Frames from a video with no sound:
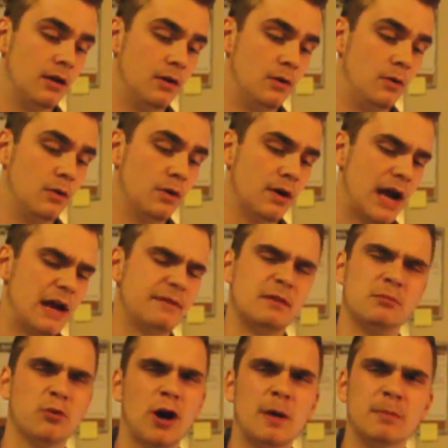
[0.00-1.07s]
or having
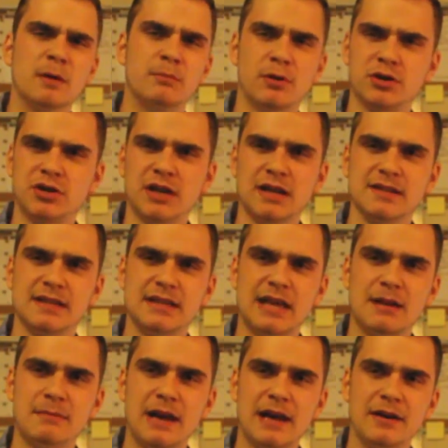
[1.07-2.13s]
proper bushings in
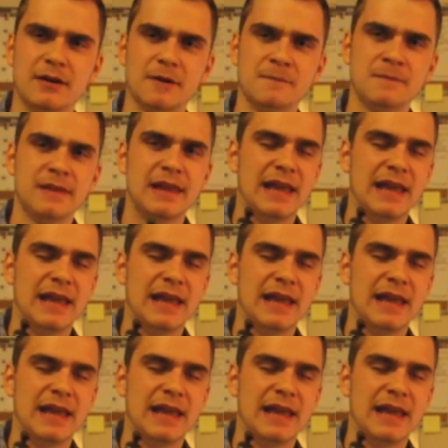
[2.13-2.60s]
that matter.